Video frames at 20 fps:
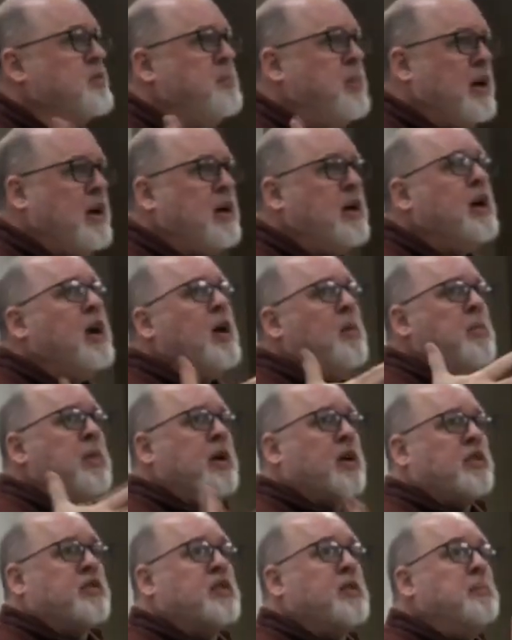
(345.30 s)
to be,
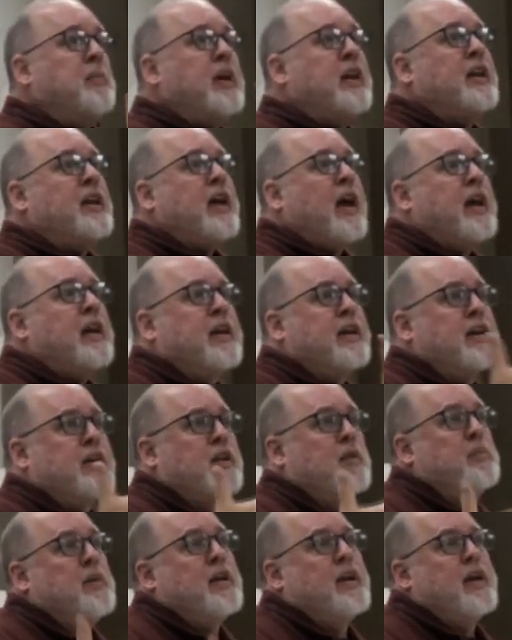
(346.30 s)
because the mediating and
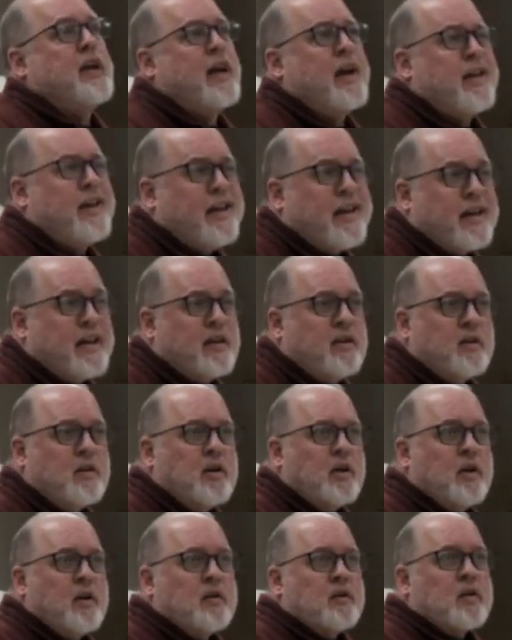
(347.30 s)
the mediated
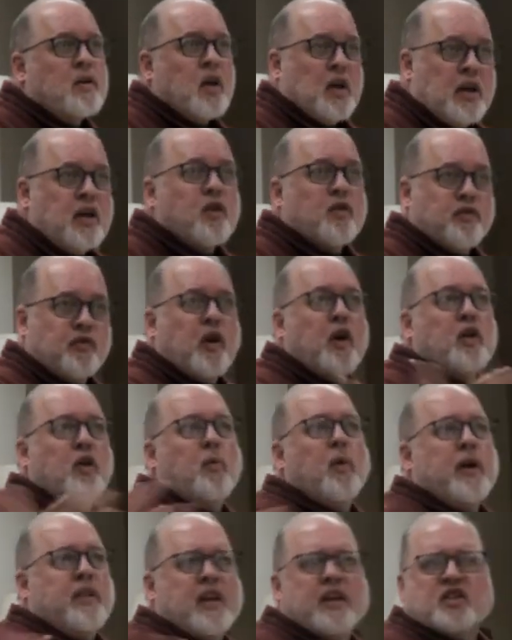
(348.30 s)
here fall
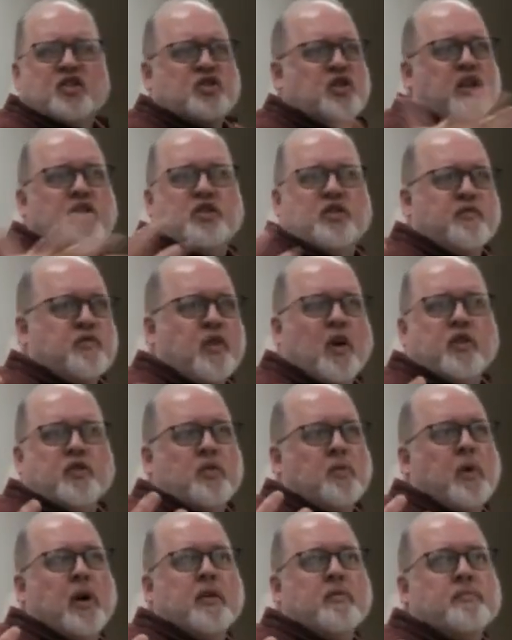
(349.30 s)
away. That distinction falls
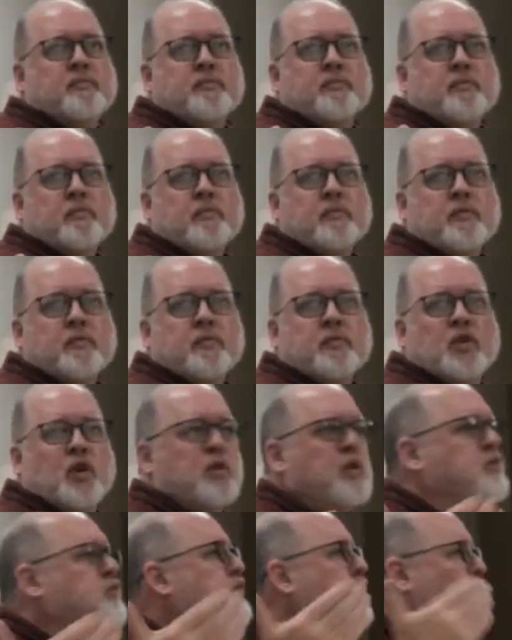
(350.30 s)
away. So
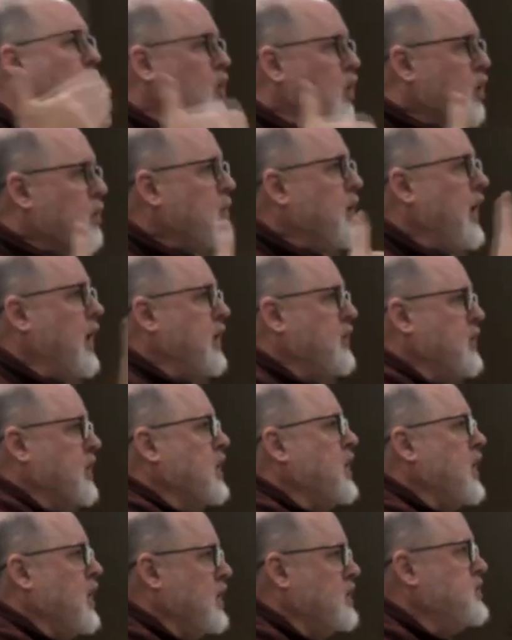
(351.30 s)
the form and the
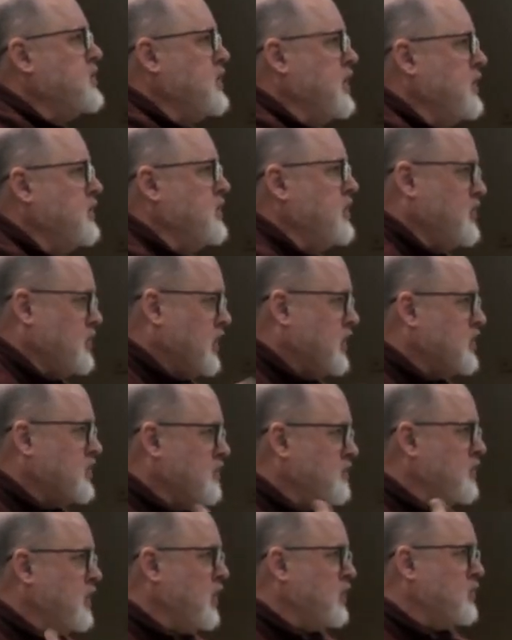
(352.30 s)
content
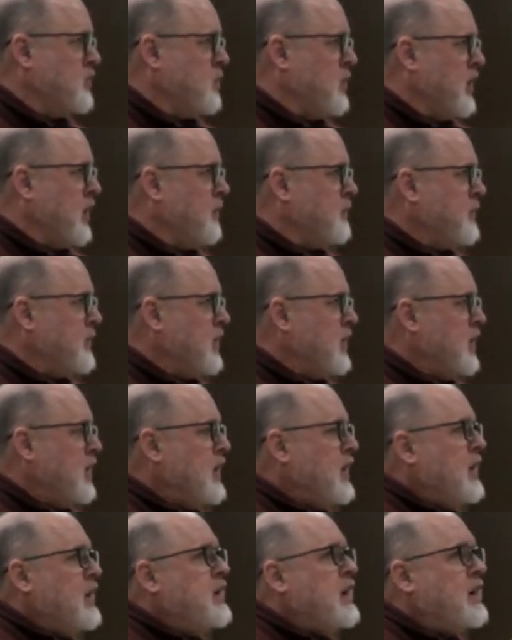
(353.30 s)
distinction falls away.
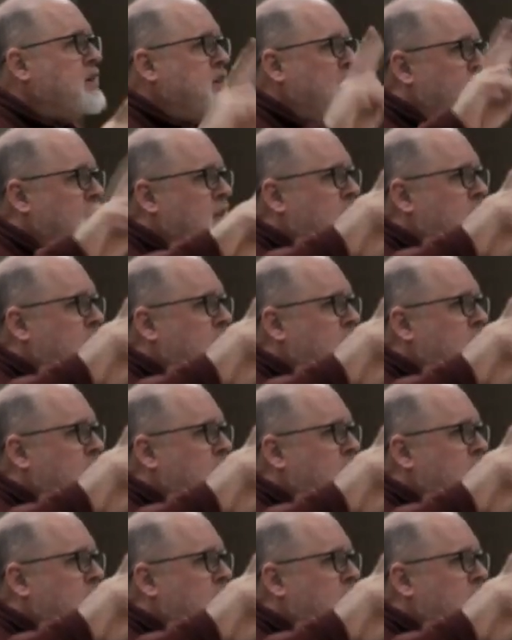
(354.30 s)
Now, I take